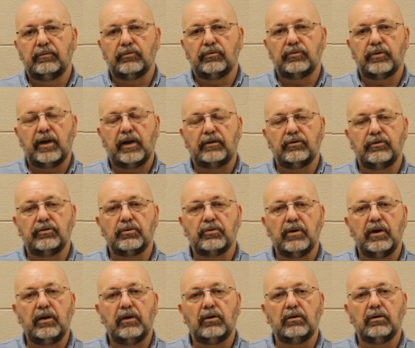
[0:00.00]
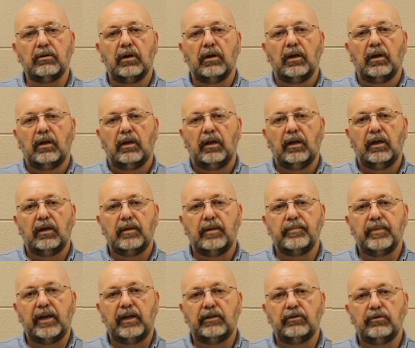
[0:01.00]
tractor trailer and they
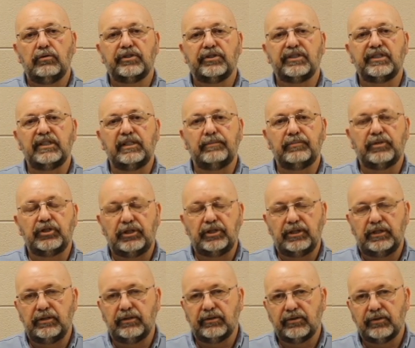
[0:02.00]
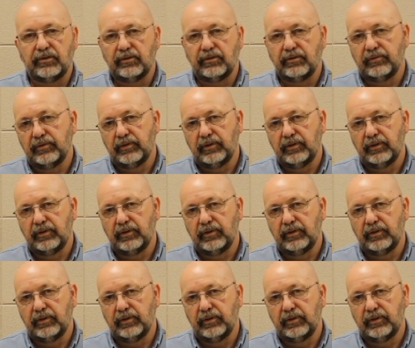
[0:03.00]
may use slip sheets.